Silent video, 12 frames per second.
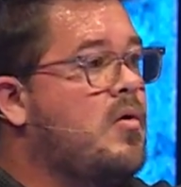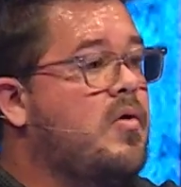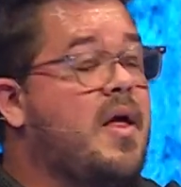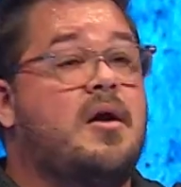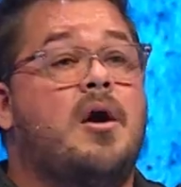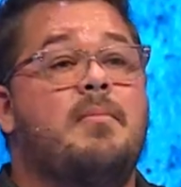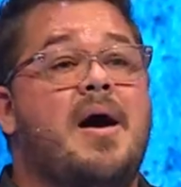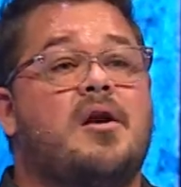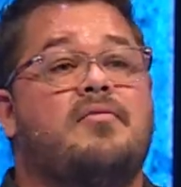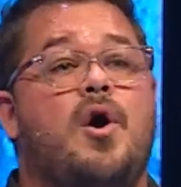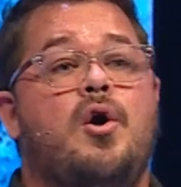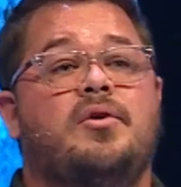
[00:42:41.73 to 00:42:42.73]
that come out
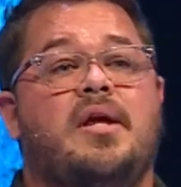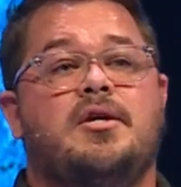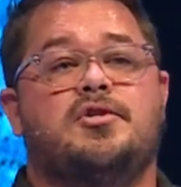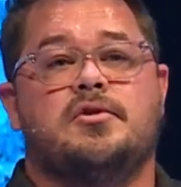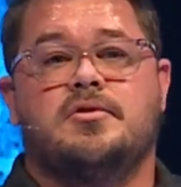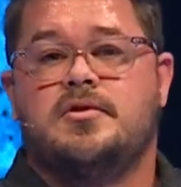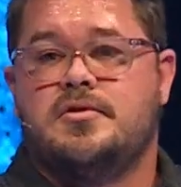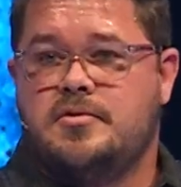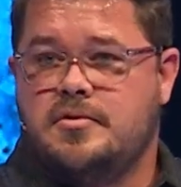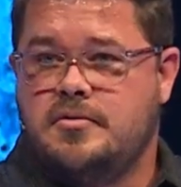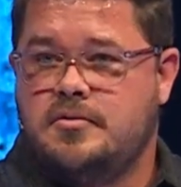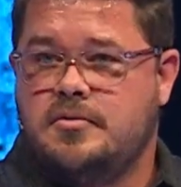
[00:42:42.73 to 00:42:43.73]
of all
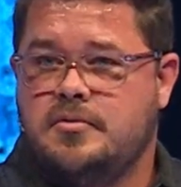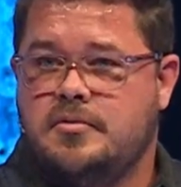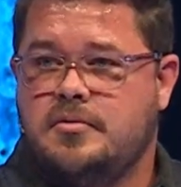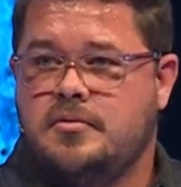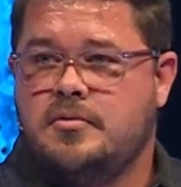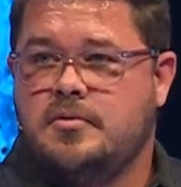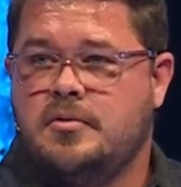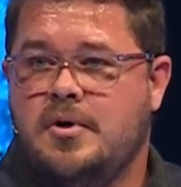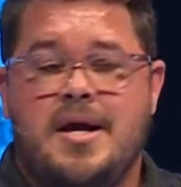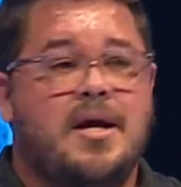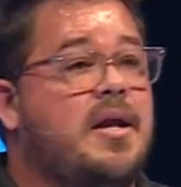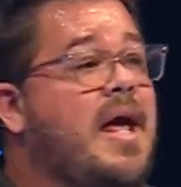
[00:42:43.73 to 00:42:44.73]
nations,
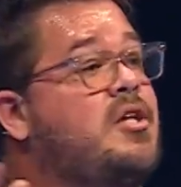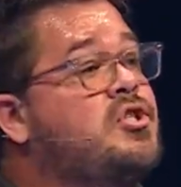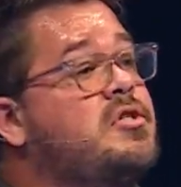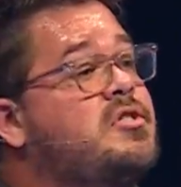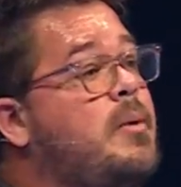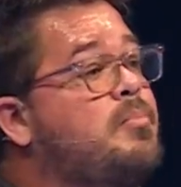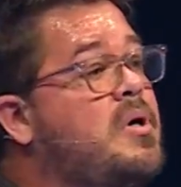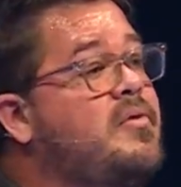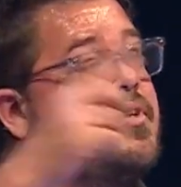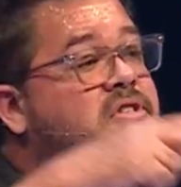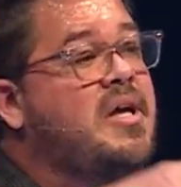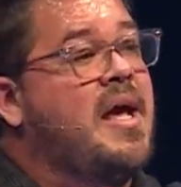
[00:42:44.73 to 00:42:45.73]
nations that
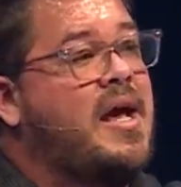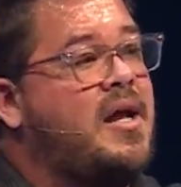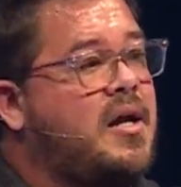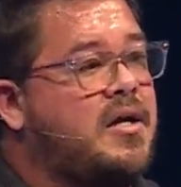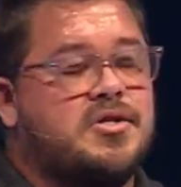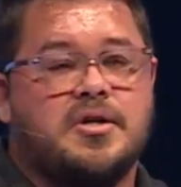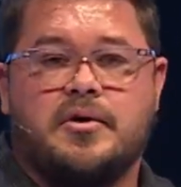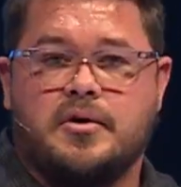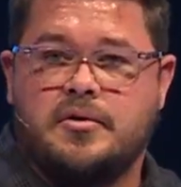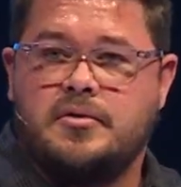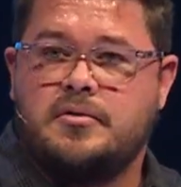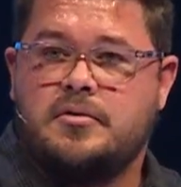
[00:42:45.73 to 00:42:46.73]
previously hated each
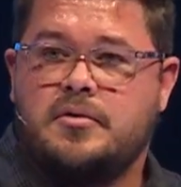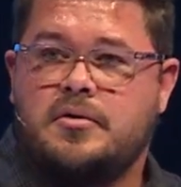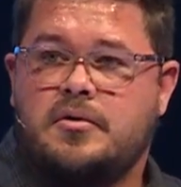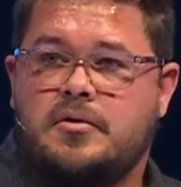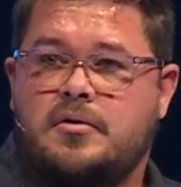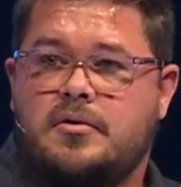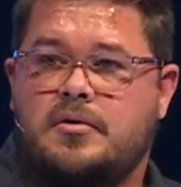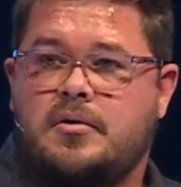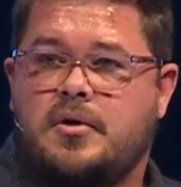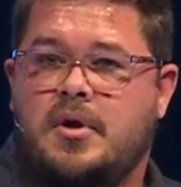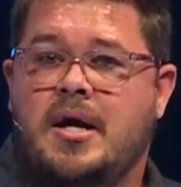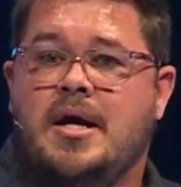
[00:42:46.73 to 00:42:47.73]
other,
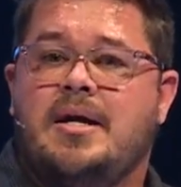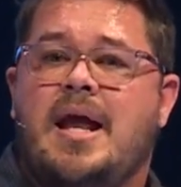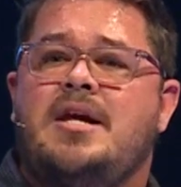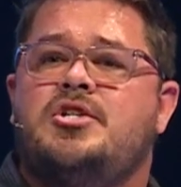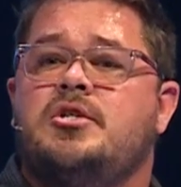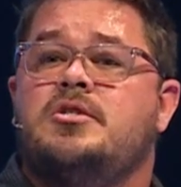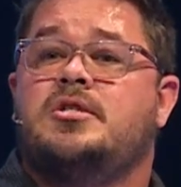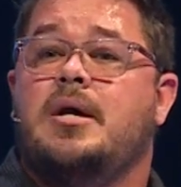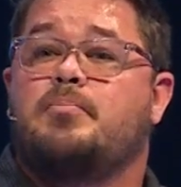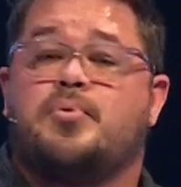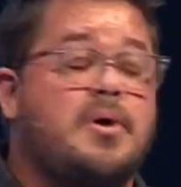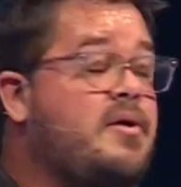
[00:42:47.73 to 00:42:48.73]
nations
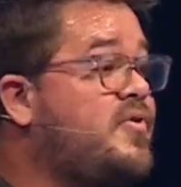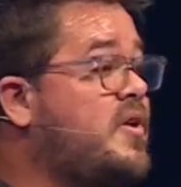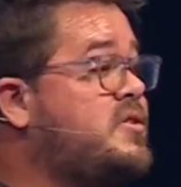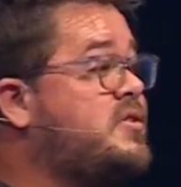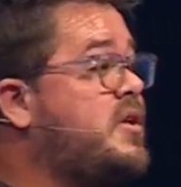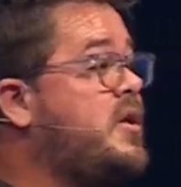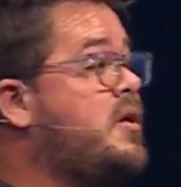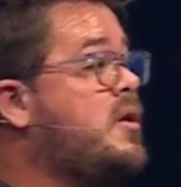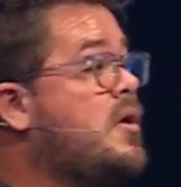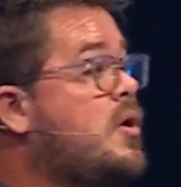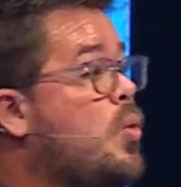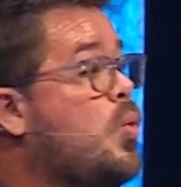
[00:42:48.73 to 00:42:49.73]
that previously
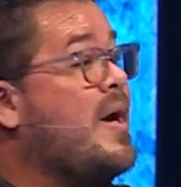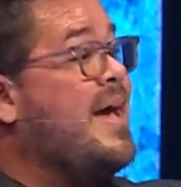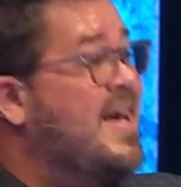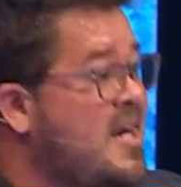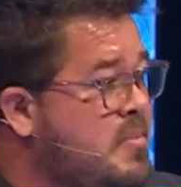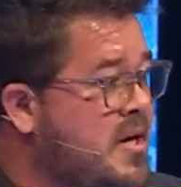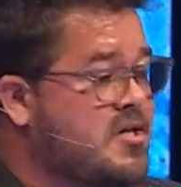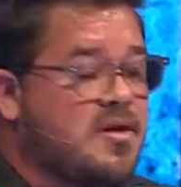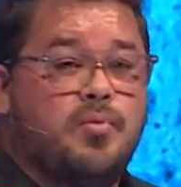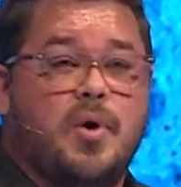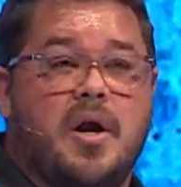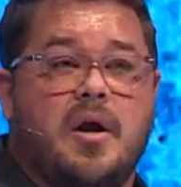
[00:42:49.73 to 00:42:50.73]
were enemies
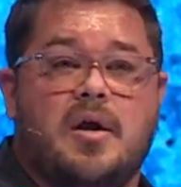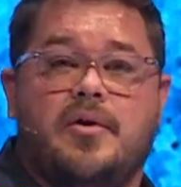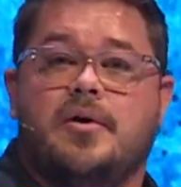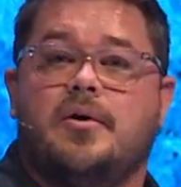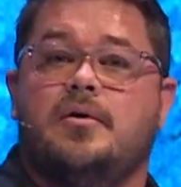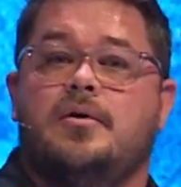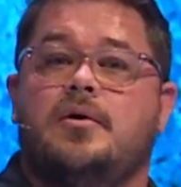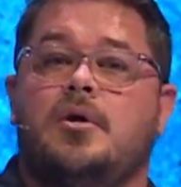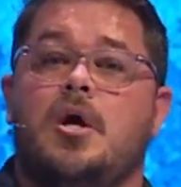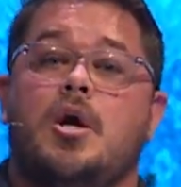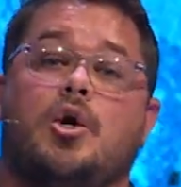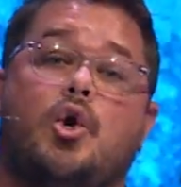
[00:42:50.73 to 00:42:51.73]
of one another.
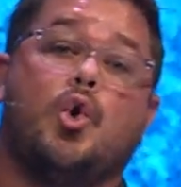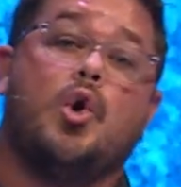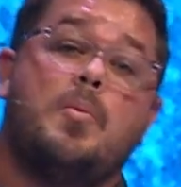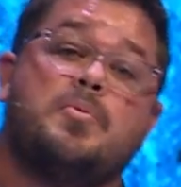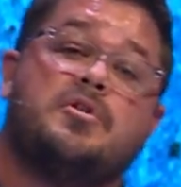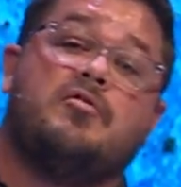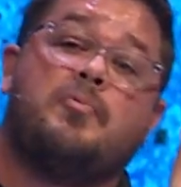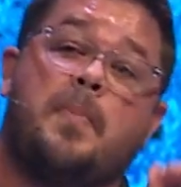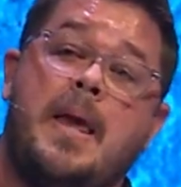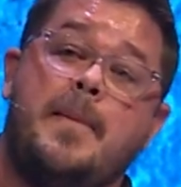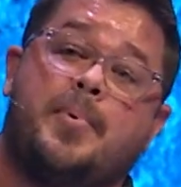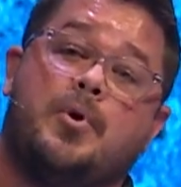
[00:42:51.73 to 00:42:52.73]
Groups of
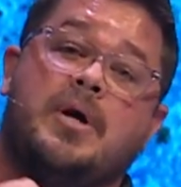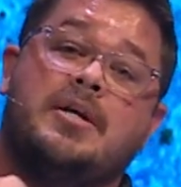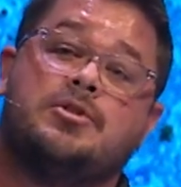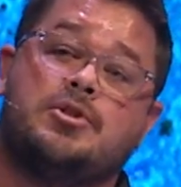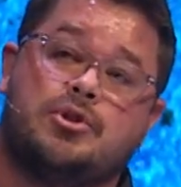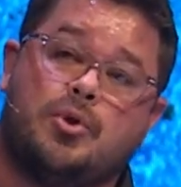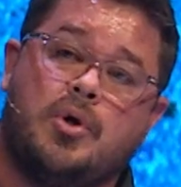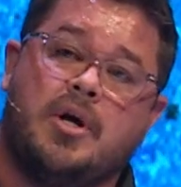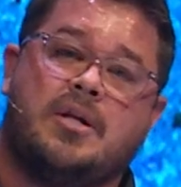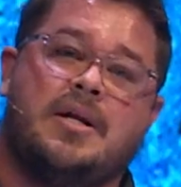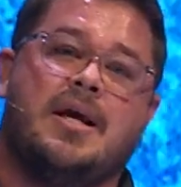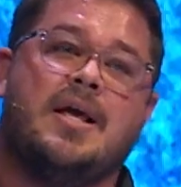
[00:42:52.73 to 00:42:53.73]
people
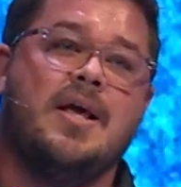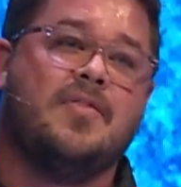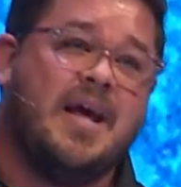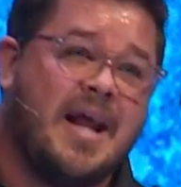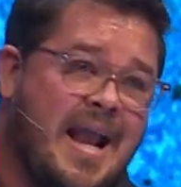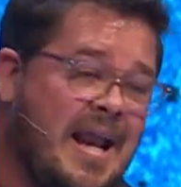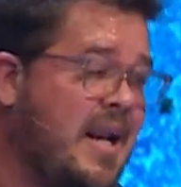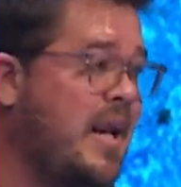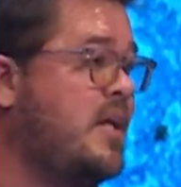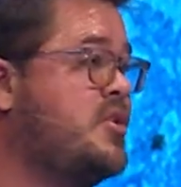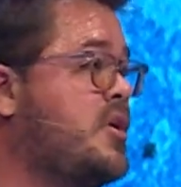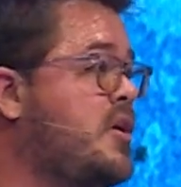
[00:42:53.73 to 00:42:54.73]
historically that hated
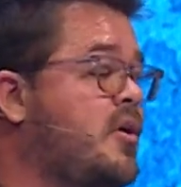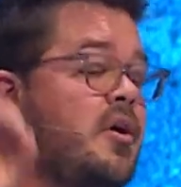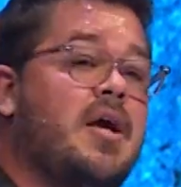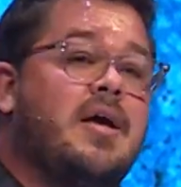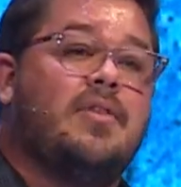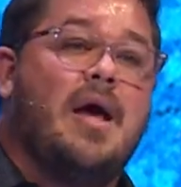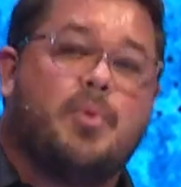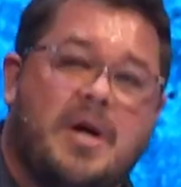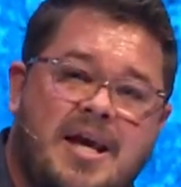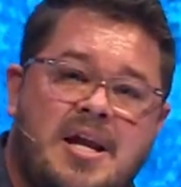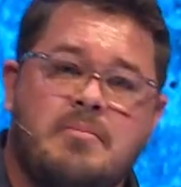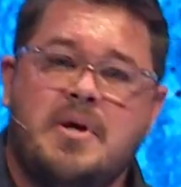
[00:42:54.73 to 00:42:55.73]
each other, that were
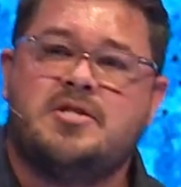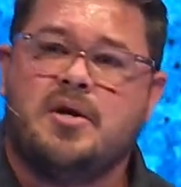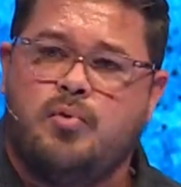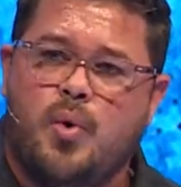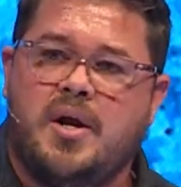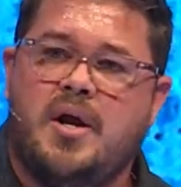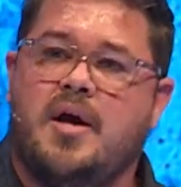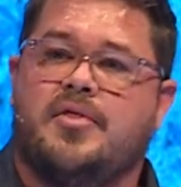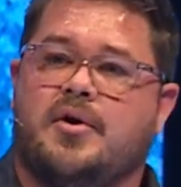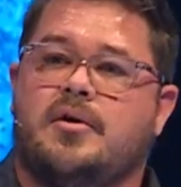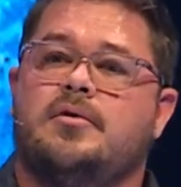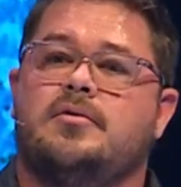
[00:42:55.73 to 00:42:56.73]
enemies of one
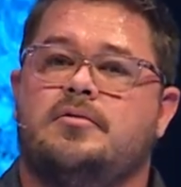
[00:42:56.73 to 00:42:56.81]
another.